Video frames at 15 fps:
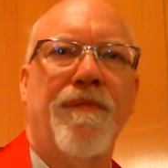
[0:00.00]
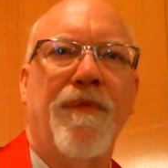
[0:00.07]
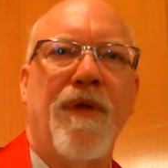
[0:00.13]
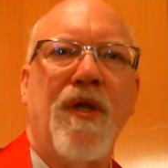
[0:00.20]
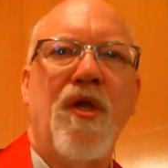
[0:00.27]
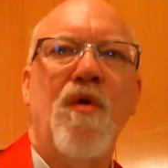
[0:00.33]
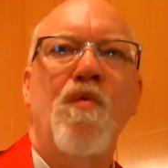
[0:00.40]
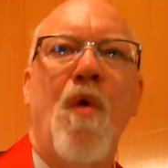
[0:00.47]

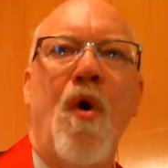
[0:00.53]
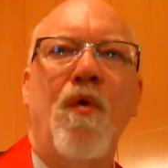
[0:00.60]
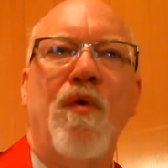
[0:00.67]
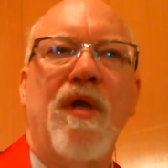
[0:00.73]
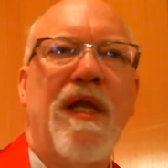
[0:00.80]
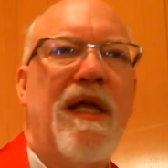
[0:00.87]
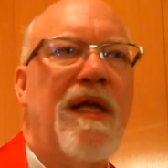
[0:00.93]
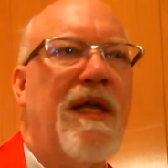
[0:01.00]
You won't
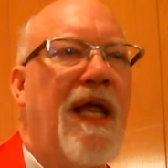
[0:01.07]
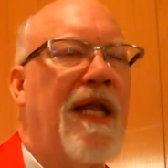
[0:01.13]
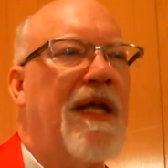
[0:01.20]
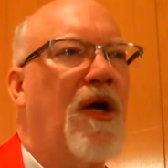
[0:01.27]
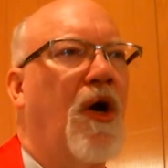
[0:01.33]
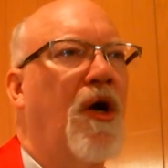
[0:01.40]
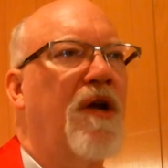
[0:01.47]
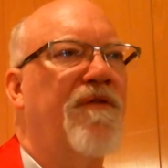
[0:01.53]
need any
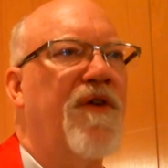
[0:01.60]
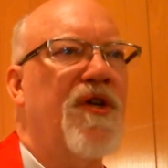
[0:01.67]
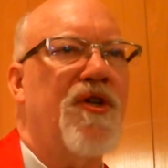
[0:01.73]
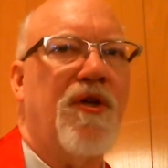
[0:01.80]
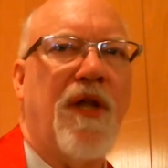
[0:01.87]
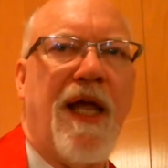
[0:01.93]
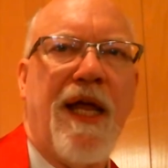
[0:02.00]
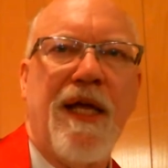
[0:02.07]

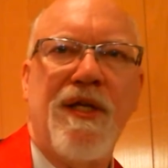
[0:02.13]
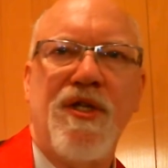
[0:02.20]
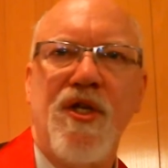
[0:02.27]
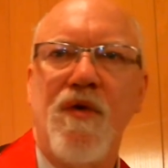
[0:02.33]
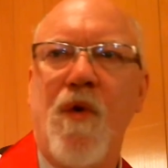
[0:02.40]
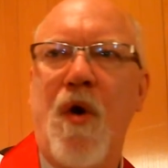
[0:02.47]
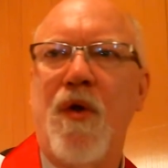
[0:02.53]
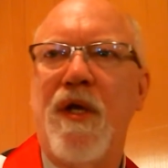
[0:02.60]
artificial aids. You
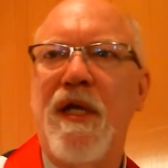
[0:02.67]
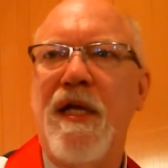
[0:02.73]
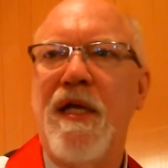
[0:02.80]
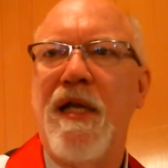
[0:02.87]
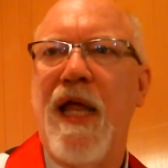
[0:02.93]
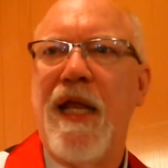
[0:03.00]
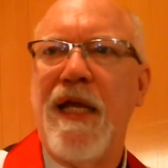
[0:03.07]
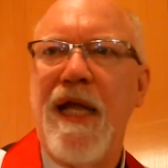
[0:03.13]
won't need
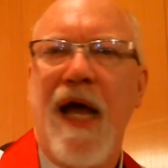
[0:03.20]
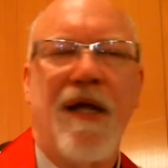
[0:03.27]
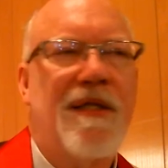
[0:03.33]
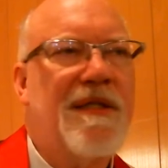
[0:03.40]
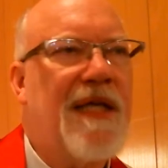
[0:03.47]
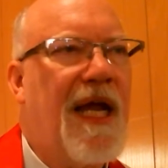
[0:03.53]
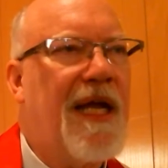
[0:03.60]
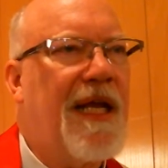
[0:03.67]
any
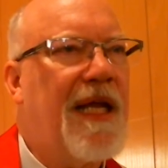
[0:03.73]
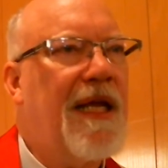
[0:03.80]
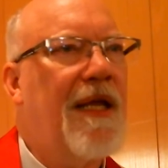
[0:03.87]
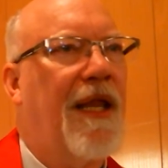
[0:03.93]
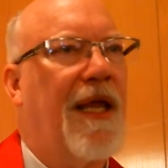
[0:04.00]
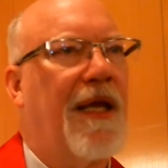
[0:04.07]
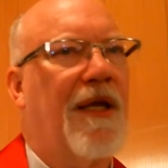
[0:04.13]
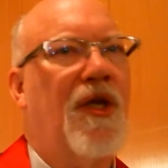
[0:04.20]
outside
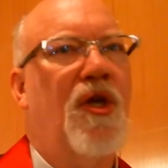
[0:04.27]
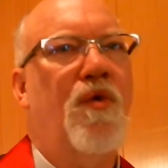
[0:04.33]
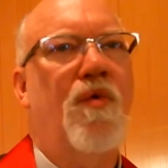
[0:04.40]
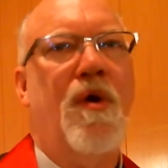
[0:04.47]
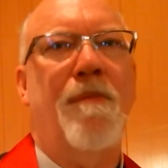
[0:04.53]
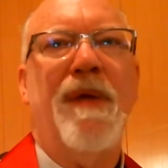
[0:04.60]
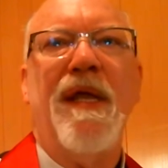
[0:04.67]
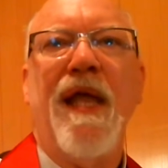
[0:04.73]
healing. You
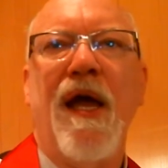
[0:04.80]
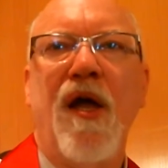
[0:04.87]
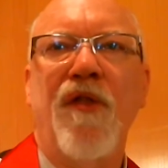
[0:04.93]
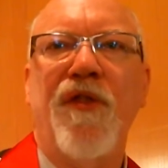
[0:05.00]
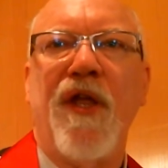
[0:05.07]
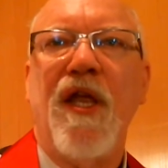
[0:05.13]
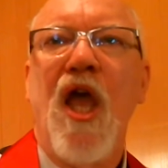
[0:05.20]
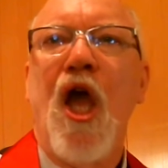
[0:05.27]
will be
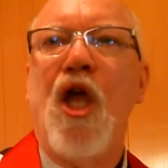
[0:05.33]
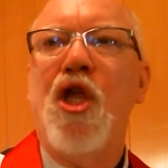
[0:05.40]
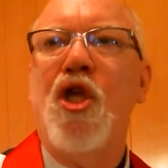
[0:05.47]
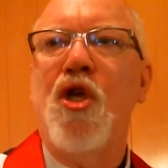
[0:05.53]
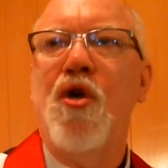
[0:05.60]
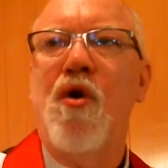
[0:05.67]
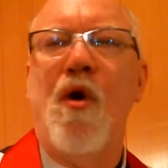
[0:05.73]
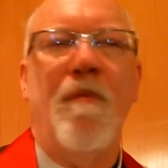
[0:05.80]
healthy.
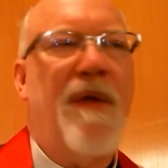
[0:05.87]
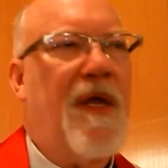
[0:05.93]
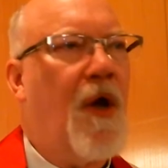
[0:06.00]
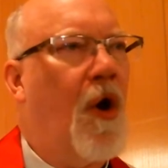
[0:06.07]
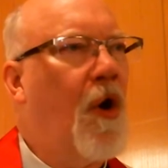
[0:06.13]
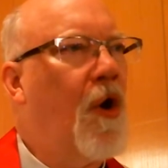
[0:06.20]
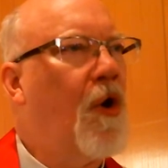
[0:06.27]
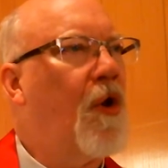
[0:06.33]
You will be
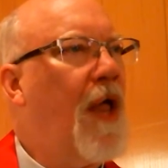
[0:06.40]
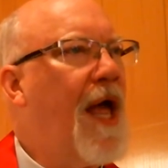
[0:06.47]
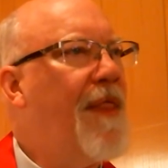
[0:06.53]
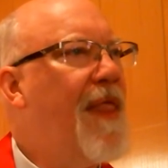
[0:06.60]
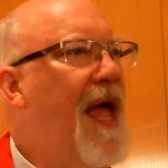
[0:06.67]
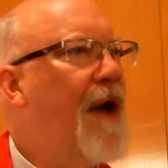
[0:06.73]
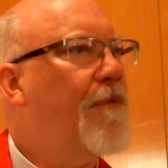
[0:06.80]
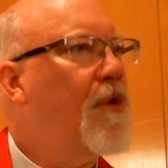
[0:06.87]
whole, and
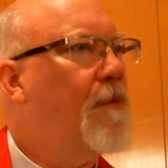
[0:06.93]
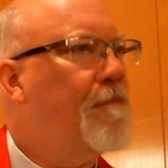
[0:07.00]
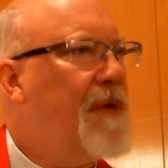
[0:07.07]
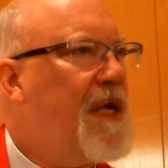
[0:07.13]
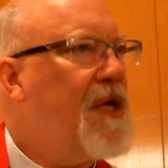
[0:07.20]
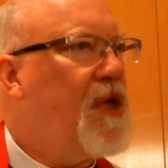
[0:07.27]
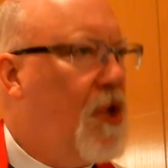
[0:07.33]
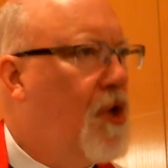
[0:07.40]
that will
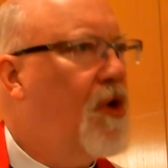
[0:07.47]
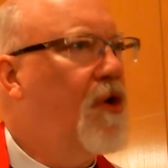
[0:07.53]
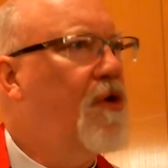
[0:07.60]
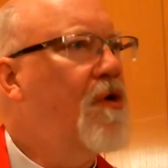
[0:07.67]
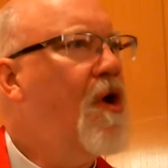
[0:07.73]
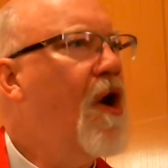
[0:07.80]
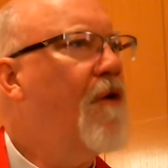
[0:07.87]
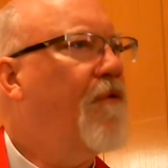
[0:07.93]
be you
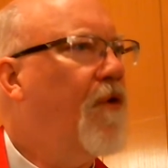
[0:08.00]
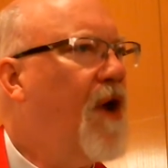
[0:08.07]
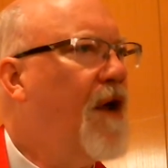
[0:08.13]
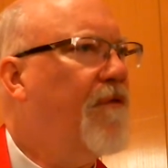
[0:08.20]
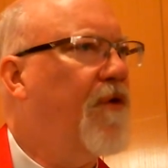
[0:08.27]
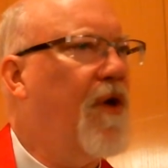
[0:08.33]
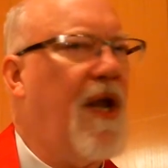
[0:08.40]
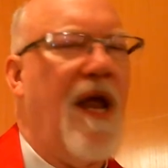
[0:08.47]

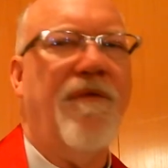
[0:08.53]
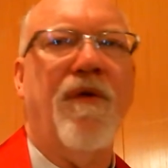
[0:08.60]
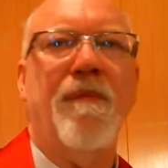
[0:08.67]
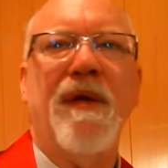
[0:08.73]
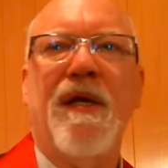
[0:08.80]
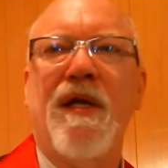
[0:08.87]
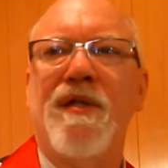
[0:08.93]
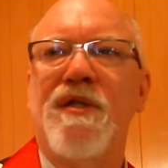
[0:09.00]
forever and ever
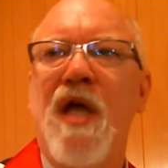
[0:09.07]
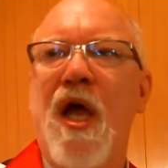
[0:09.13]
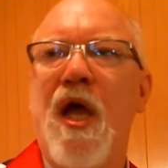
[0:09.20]
because